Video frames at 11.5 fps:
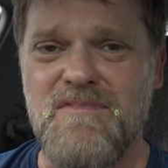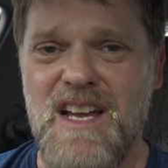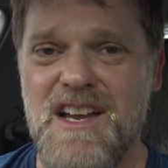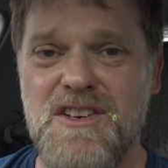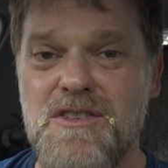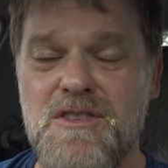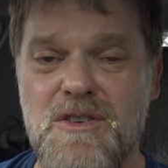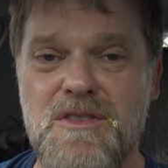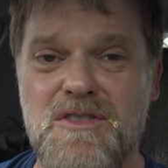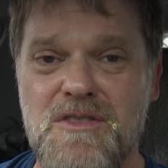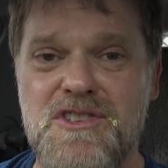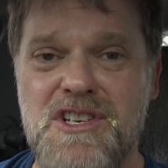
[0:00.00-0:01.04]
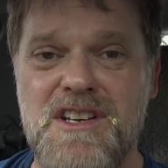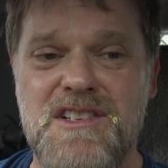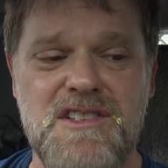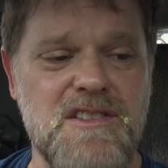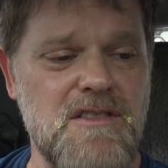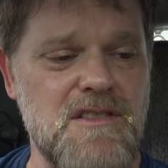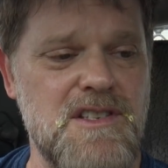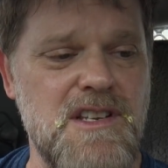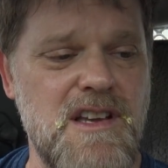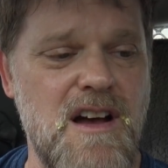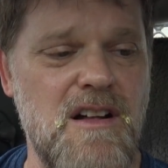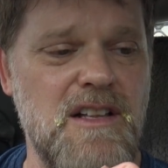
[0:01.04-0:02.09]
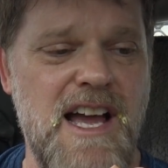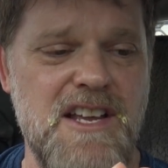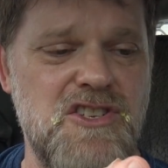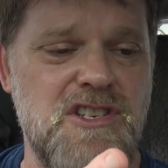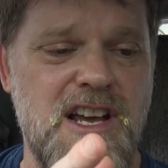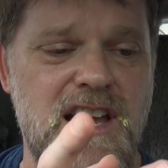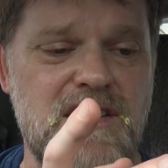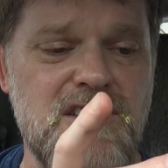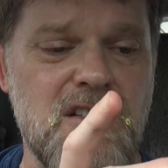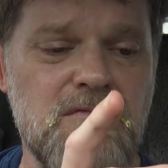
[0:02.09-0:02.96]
They do a good cheese sauce, the old HJs.